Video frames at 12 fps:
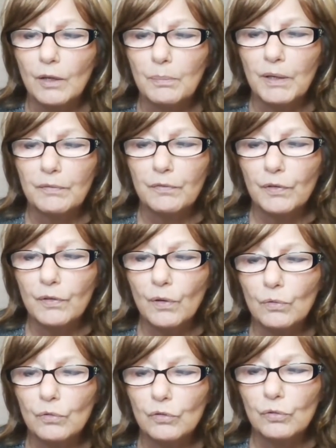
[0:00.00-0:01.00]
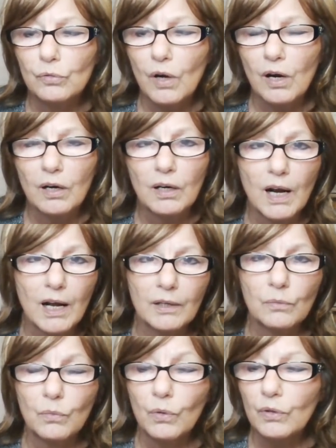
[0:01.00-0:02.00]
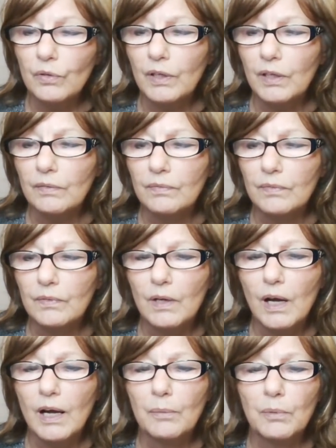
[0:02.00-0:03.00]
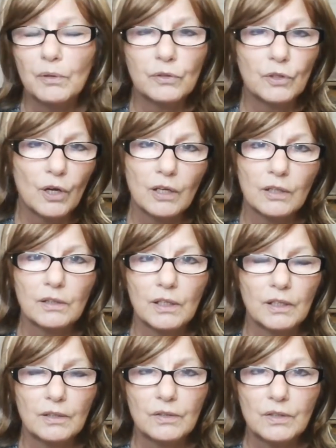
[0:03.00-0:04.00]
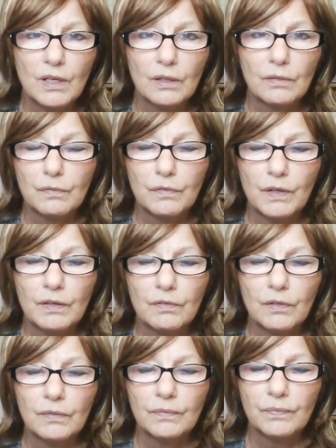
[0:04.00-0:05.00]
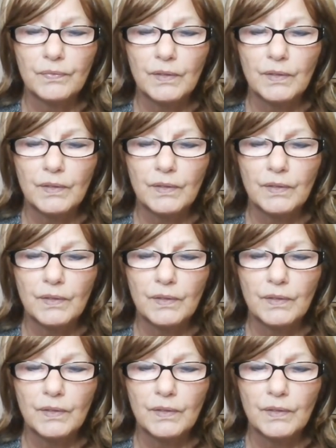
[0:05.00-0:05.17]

but for those who are unworthy, I will not extend favor.